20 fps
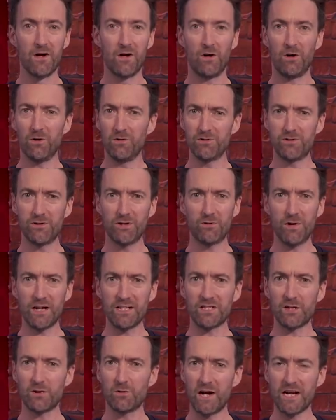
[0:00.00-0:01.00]
On to the
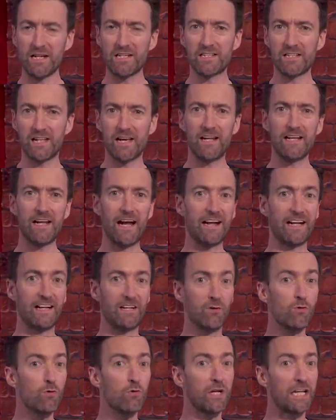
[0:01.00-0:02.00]
rest of the race then, and it
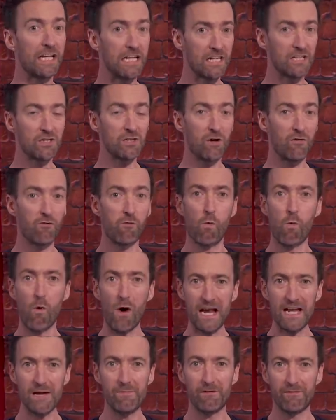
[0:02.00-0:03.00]
all kicked off
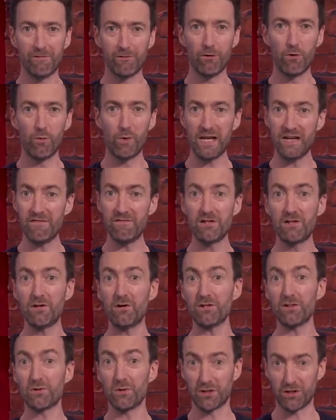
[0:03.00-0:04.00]
way before we even
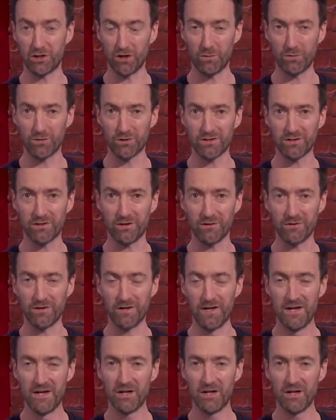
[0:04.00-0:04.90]
got to a cobblestone.